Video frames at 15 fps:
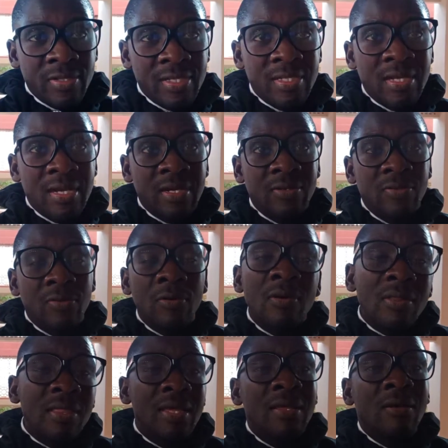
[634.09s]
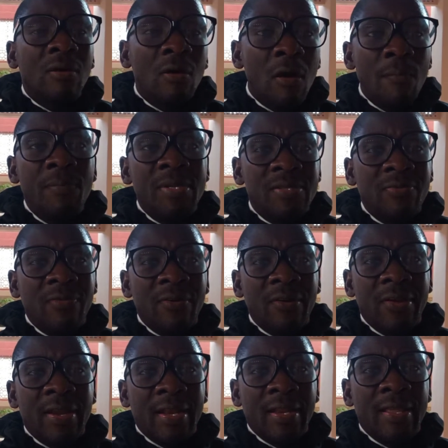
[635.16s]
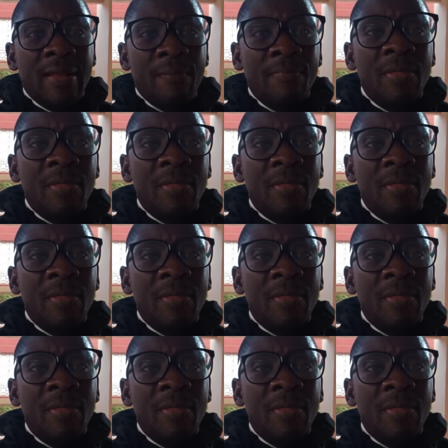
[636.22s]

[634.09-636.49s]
this country. One thing, hope it's very clear.